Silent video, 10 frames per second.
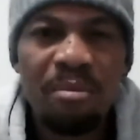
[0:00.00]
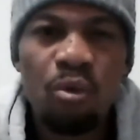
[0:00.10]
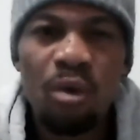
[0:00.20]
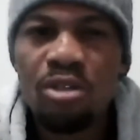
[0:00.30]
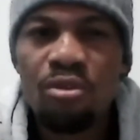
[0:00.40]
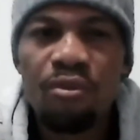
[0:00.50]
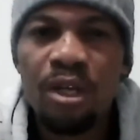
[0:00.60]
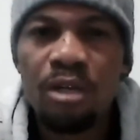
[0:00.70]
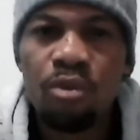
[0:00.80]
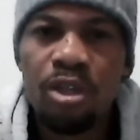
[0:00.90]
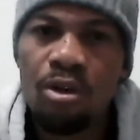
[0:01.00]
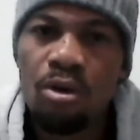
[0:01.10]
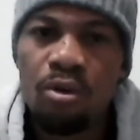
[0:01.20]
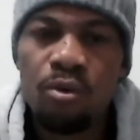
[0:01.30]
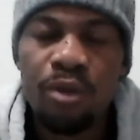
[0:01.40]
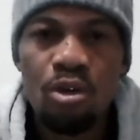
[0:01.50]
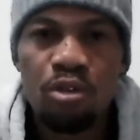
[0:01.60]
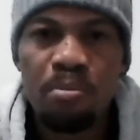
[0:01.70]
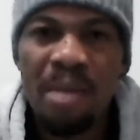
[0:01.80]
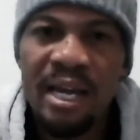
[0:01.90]
I mean, once you fiddle with
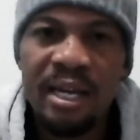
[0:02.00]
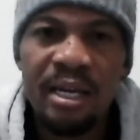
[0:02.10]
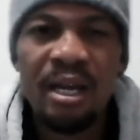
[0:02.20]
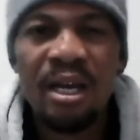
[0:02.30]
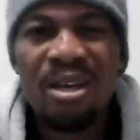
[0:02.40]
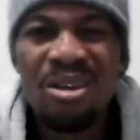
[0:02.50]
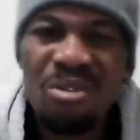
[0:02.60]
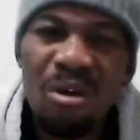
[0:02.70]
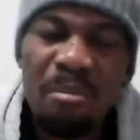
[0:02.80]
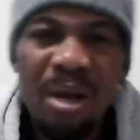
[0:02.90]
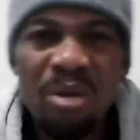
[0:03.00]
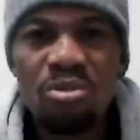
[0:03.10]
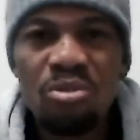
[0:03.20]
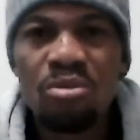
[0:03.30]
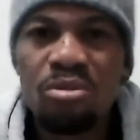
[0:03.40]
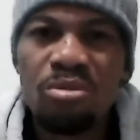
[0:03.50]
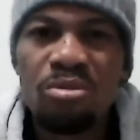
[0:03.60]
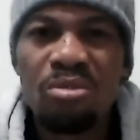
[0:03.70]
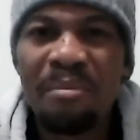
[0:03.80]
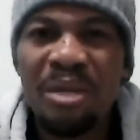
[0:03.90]
your spine, you're bound to
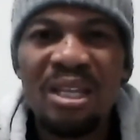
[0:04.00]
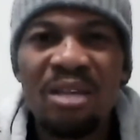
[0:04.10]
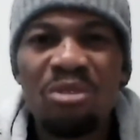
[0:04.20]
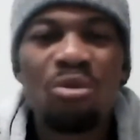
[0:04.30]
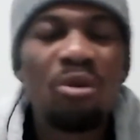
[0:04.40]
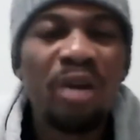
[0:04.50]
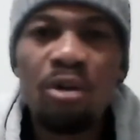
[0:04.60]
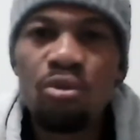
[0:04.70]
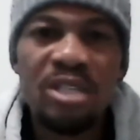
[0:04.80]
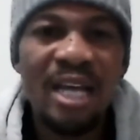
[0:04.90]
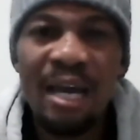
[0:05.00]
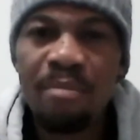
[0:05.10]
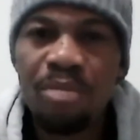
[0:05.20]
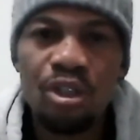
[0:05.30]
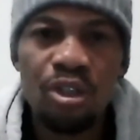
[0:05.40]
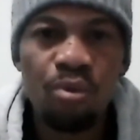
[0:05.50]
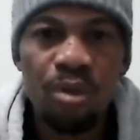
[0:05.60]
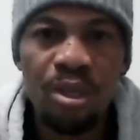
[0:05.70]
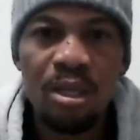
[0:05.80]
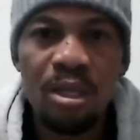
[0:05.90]
you're gonna lose the chemistry
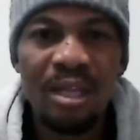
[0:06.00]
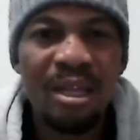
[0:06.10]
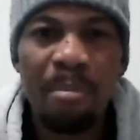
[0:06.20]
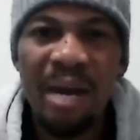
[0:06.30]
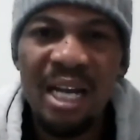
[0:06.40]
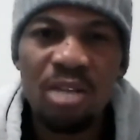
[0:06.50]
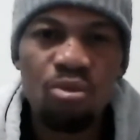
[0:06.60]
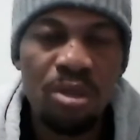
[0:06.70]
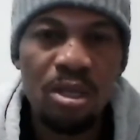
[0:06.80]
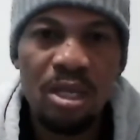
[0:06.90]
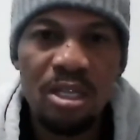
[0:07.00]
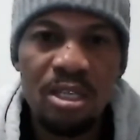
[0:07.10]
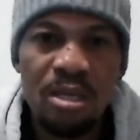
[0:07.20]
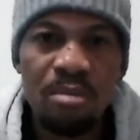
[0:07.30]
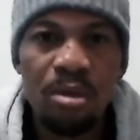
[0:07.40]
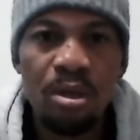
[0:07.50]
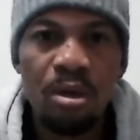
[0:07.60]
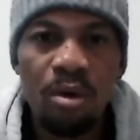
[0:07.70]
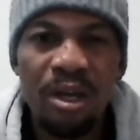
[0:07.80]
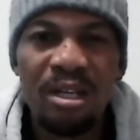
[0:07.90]
within and the balance within the team,
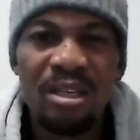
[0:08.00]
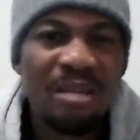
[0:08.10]
and